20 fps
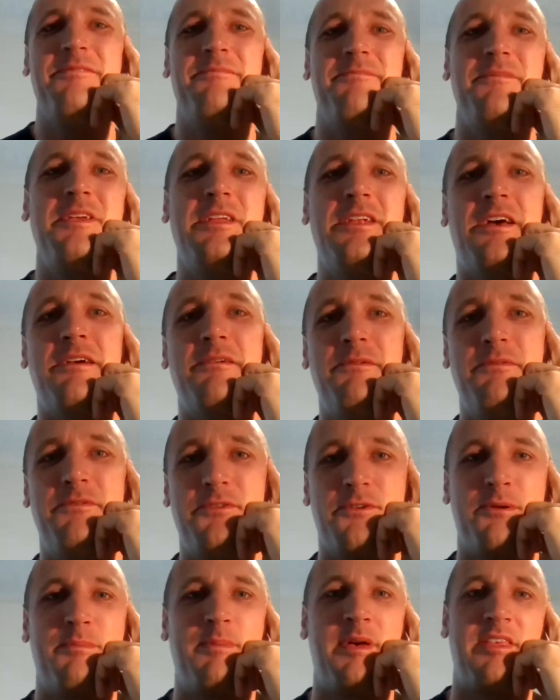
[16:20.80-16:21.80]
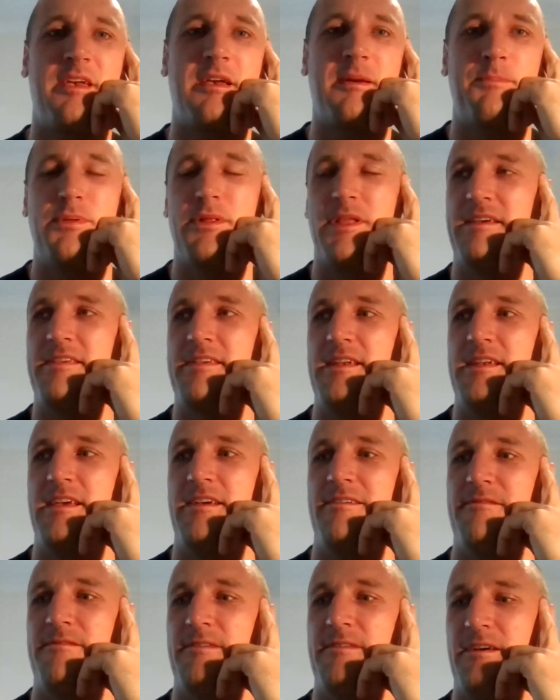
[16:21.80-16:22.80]
of the, you know, you're talking about the
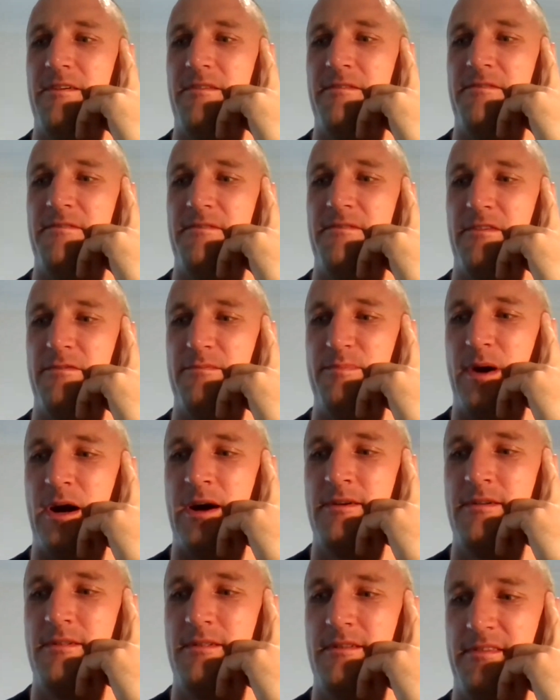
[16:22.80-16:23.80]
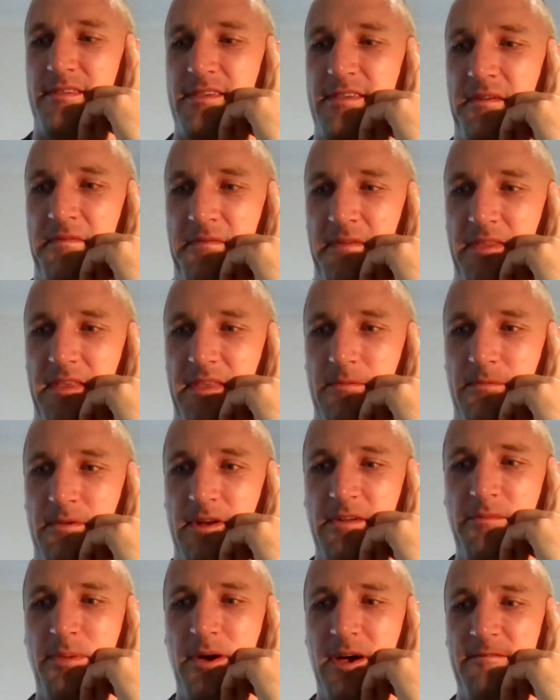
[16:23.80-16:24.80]
complexity of Bungle and stuff like that.
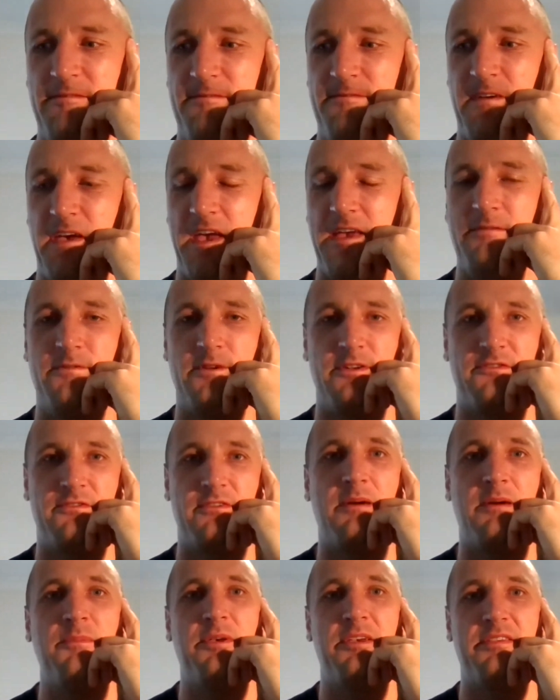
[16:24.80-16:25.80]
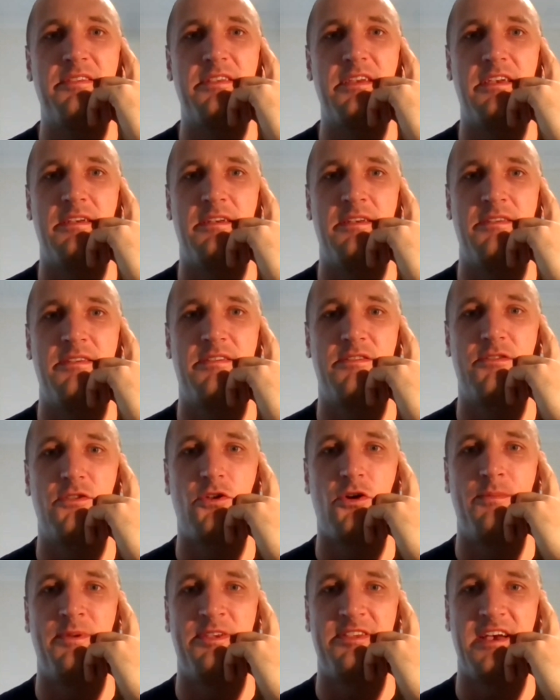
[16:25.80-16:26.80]
One of my favorite drummers is
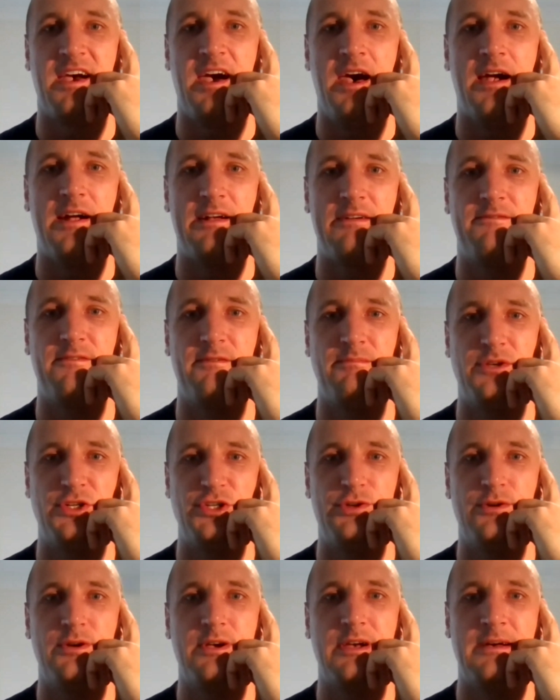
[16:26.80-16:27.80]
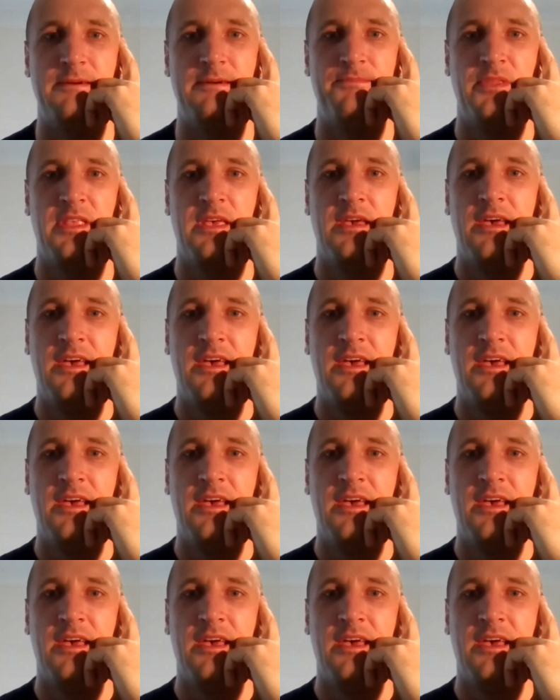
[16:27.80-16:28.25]
Thomas Hart from Meshuggah.